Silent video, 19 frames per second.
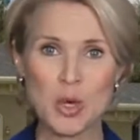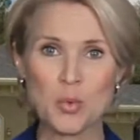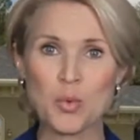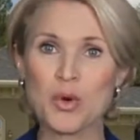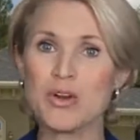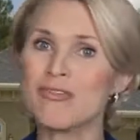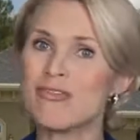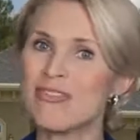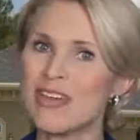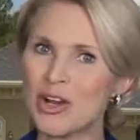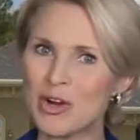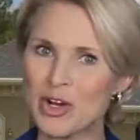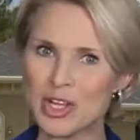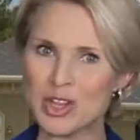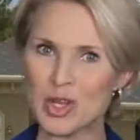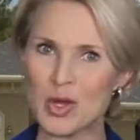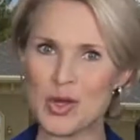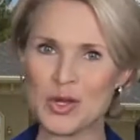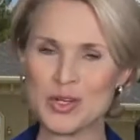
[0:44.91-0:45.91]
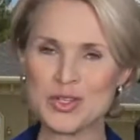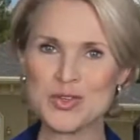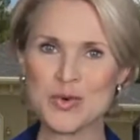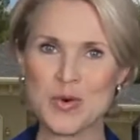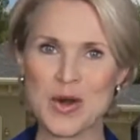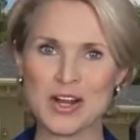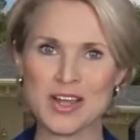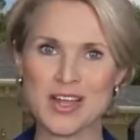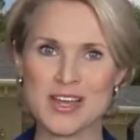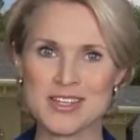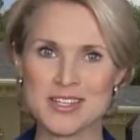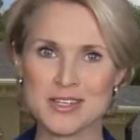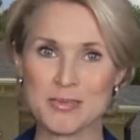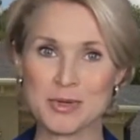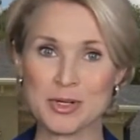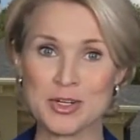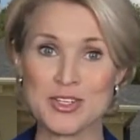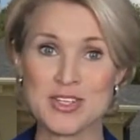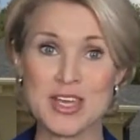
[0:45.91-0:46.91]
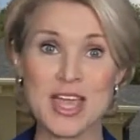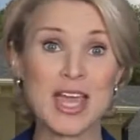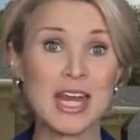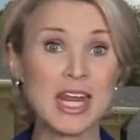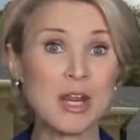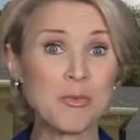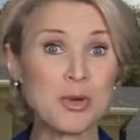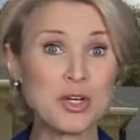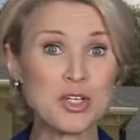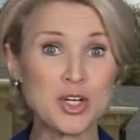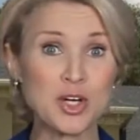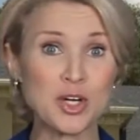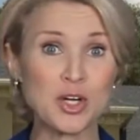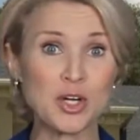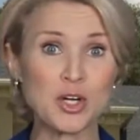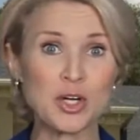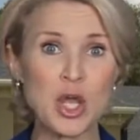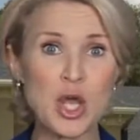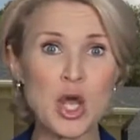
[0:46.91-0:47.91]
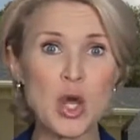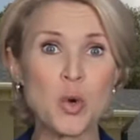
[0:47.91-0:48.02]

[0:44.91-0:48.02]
We're very loyal to our customers, and in return,